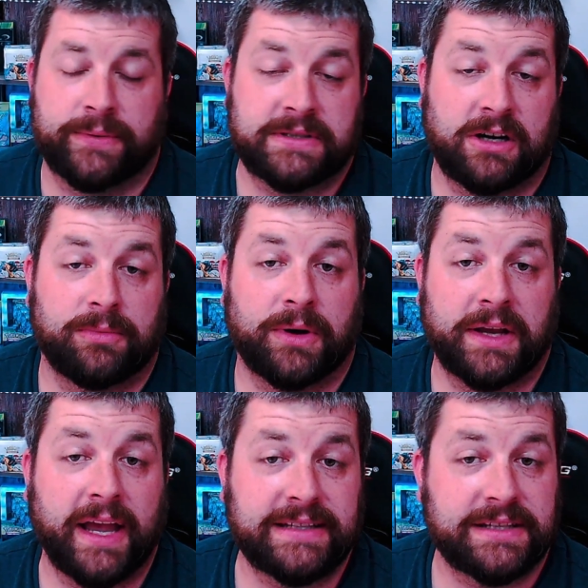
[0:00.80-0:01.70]
Cardboard
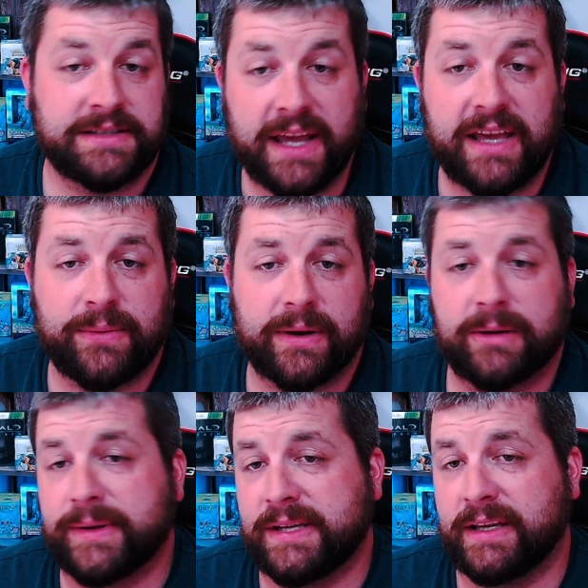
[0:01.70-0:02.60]
Gang, today we're
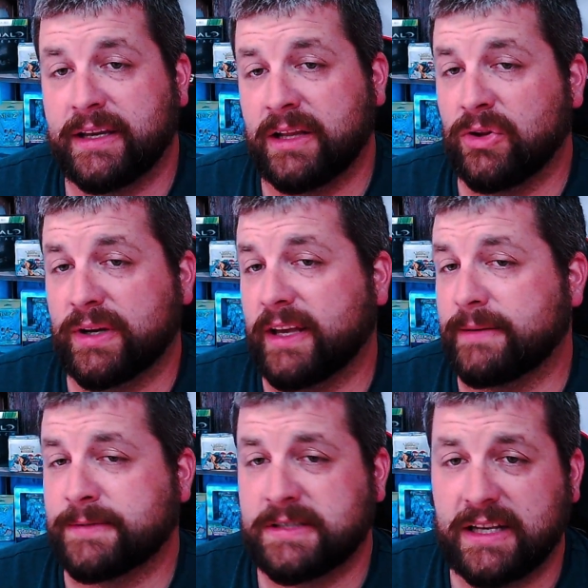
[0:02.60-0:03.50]
going to be taking a look at
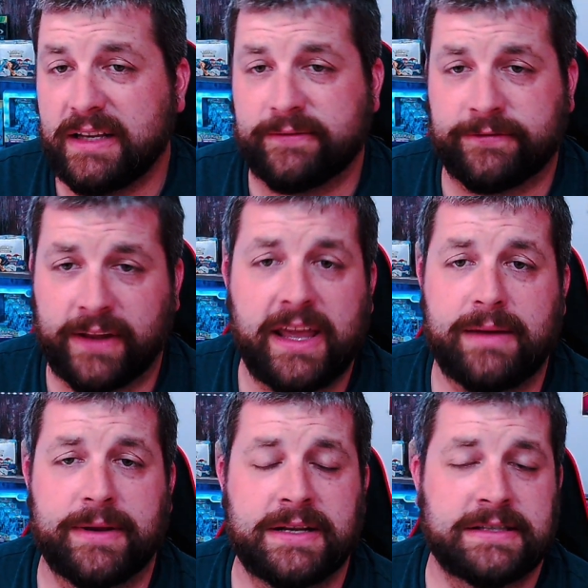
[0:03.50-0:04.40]
Obsidian
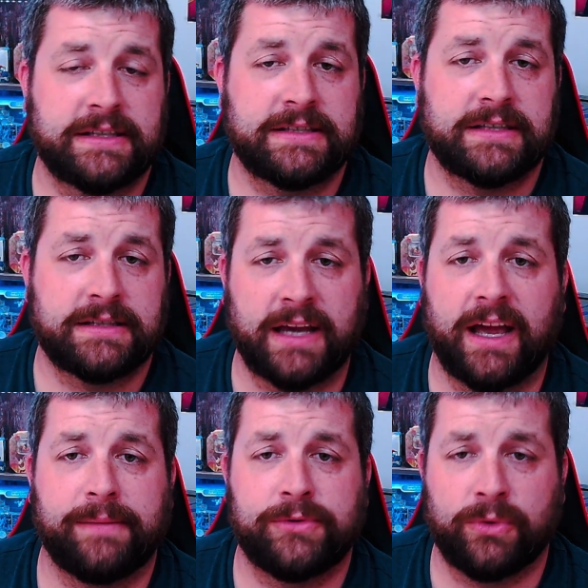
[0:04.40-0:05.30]
Flame, and is this the
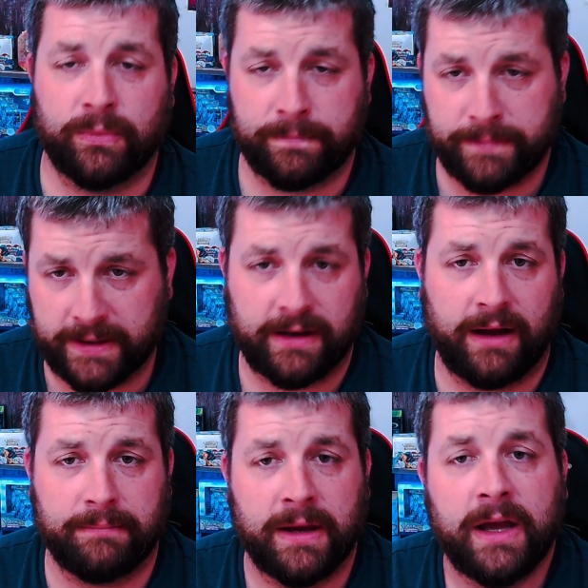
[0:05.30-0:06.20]
time to pick
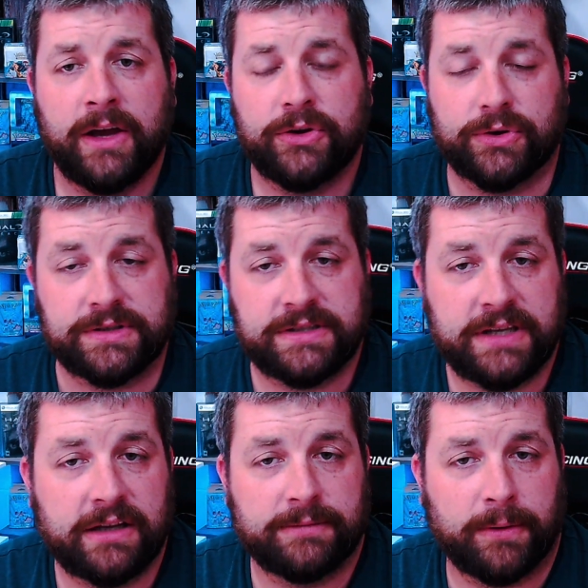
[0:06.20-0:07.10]
up your
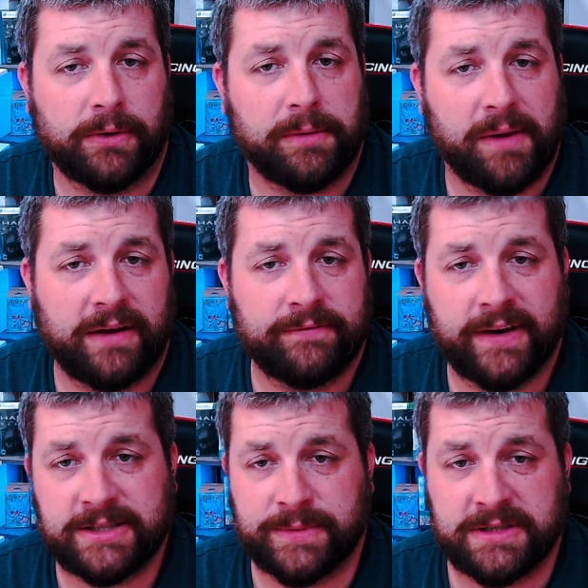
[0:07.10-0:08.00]
sealed Pokemon
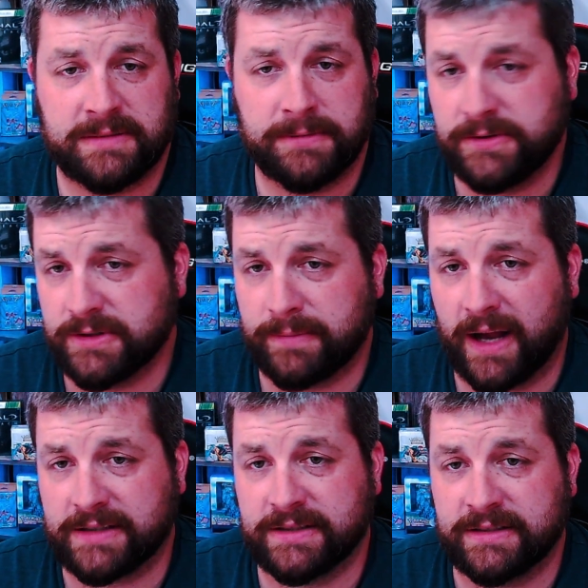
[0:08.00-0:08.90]
investments in booster
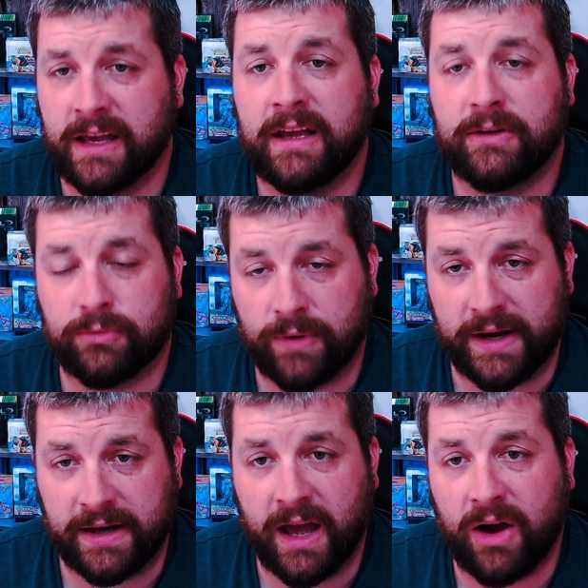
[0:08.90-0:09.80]
boxes
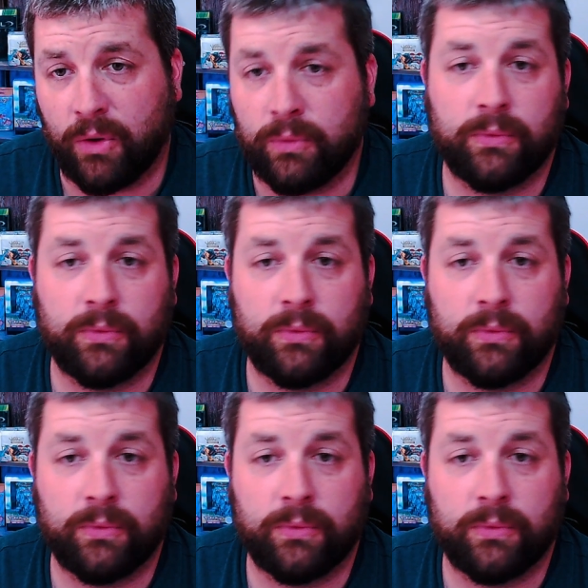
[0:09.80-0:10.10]
right now?